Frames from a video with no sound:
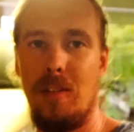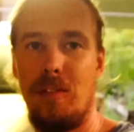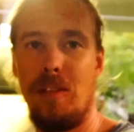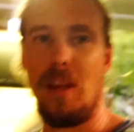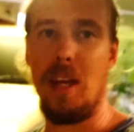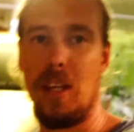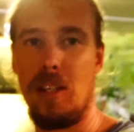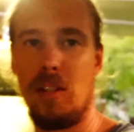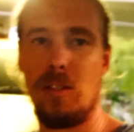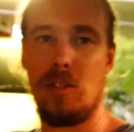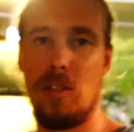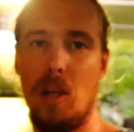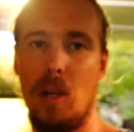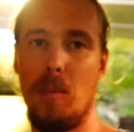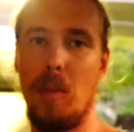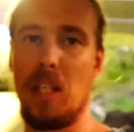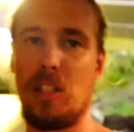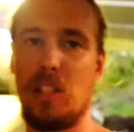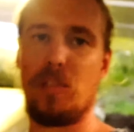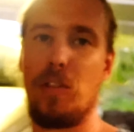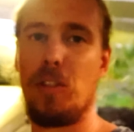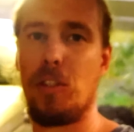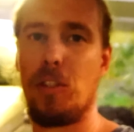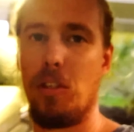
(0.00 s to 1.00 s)
Thank you so
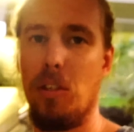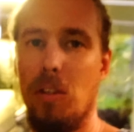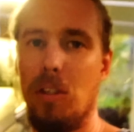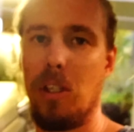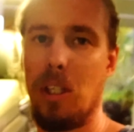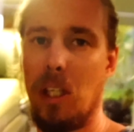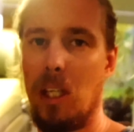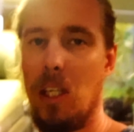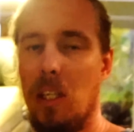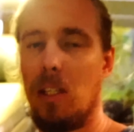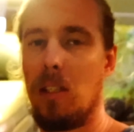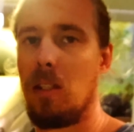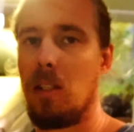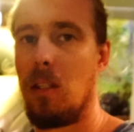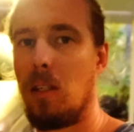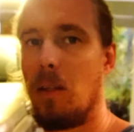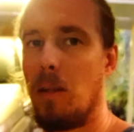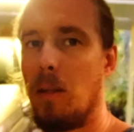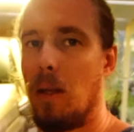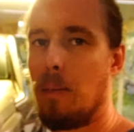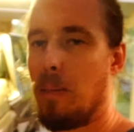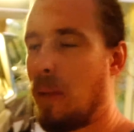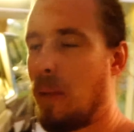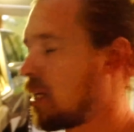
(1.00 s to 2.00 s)
much for tuning in.
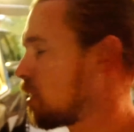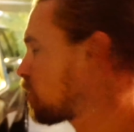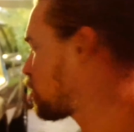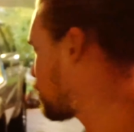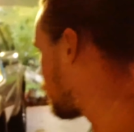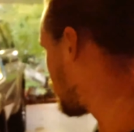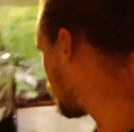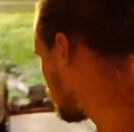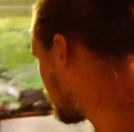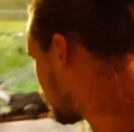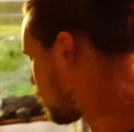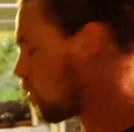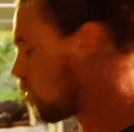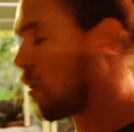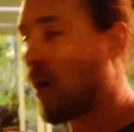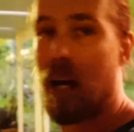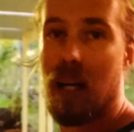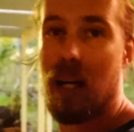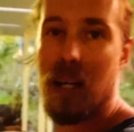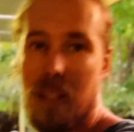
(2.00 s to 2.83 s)
Make sure you uh,